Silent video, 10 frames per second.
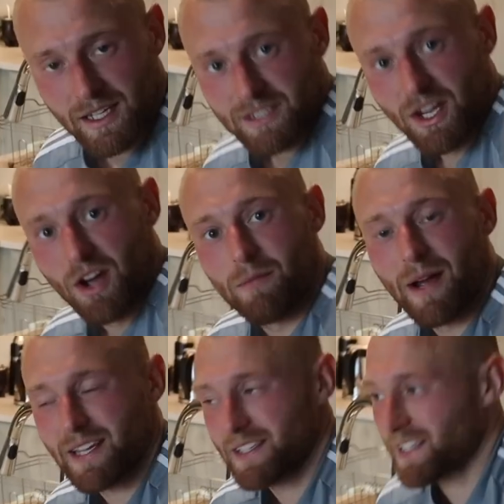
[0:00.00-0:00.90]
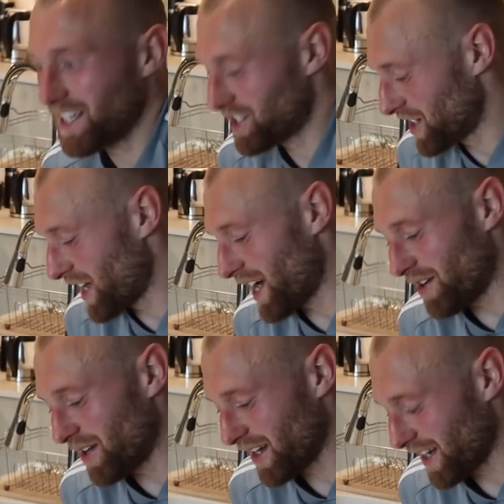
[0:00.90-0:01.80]
So back in the kitchen
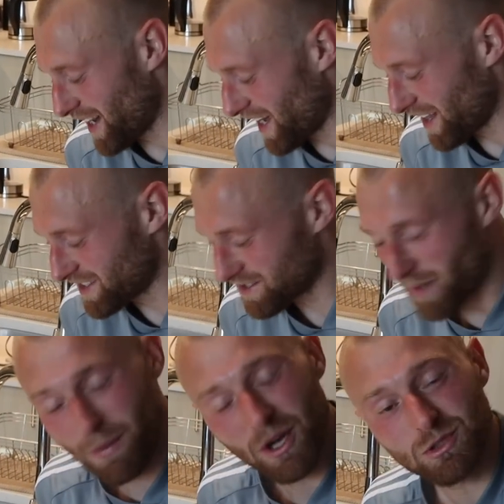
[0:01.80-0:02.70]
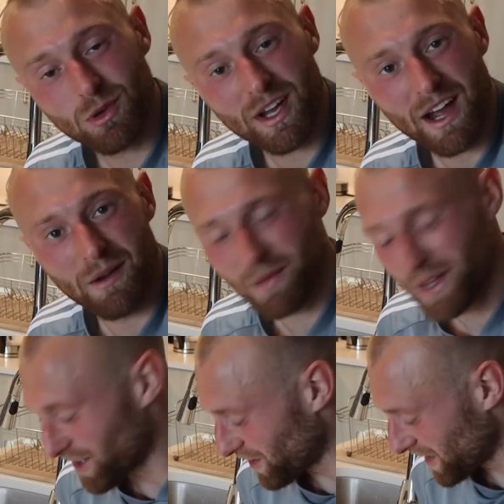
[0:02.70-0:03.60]
now, this is my post-workout
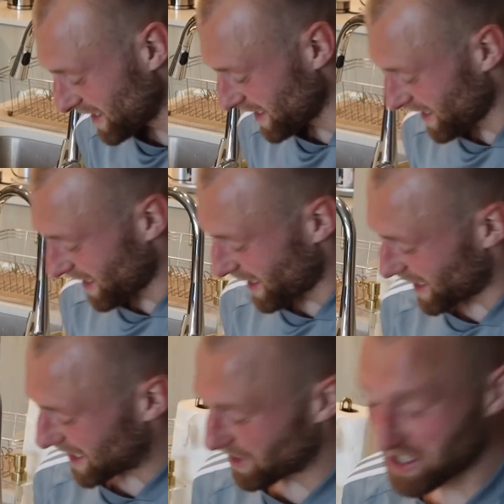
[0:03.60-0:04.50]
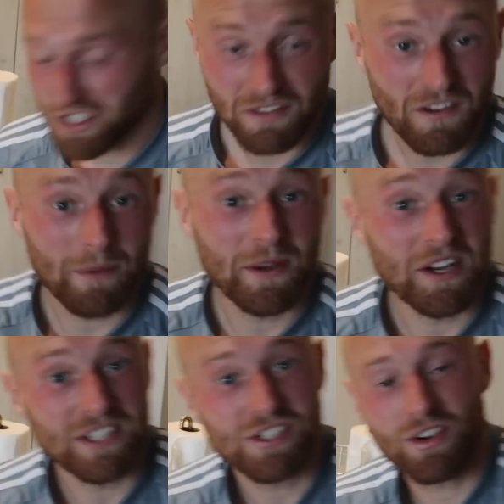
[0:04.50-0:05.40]
meal. Those of you that follow me
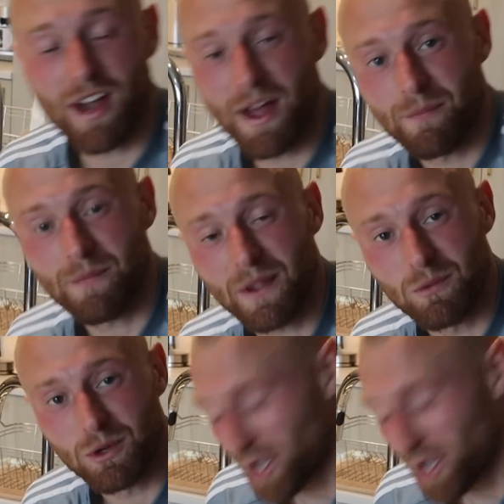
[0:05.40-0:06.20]
on Instagram will